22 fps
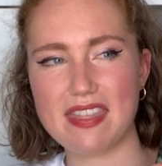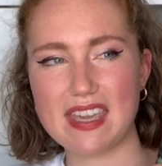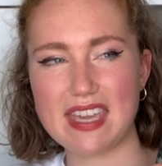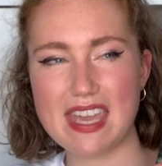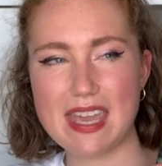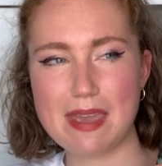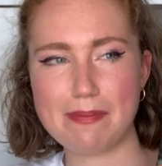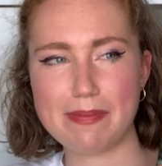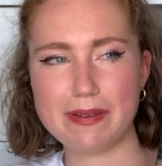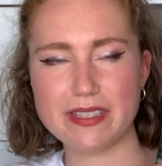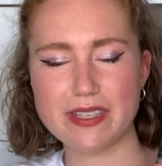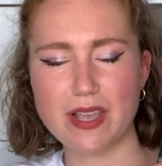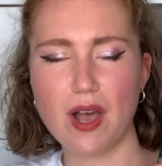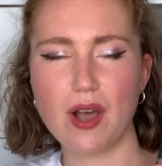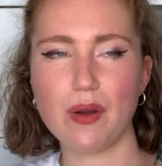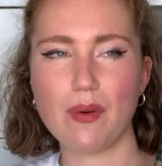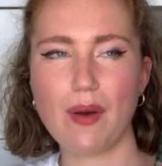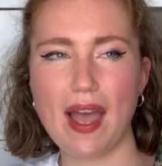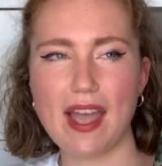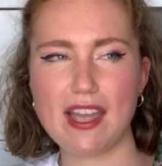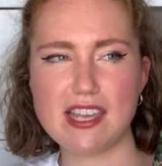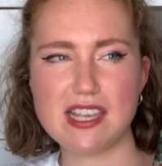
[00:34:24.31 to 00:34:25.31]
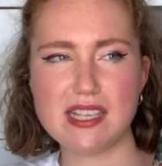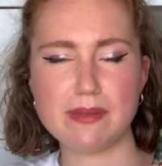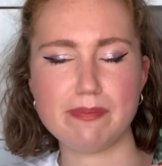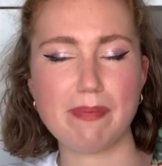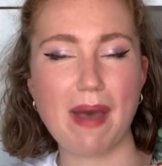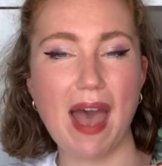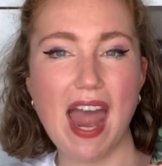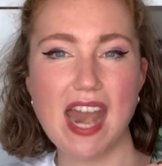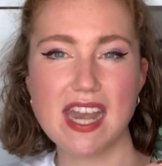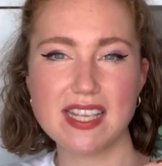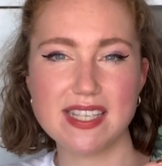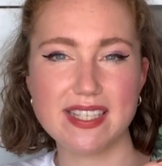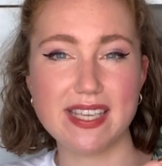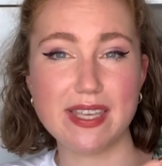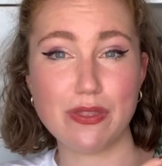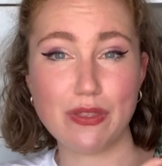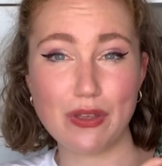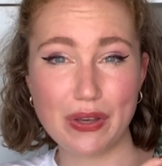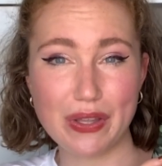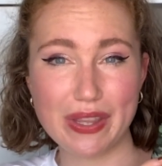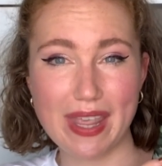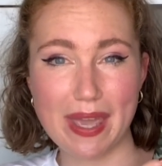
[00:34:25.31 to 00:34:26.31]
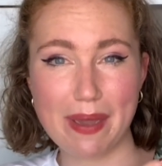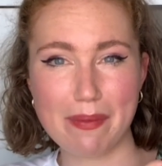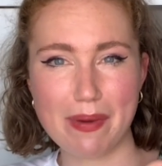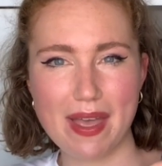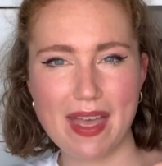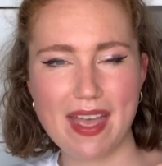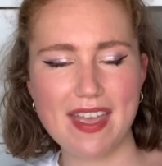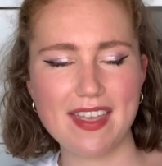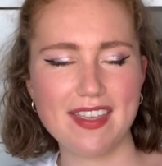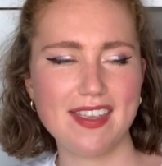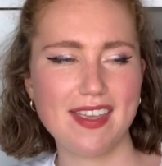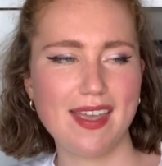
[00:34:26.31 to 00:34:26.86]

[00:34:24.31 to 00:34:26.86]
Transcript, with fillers: the keepers aren't quite as bad as he thought they were.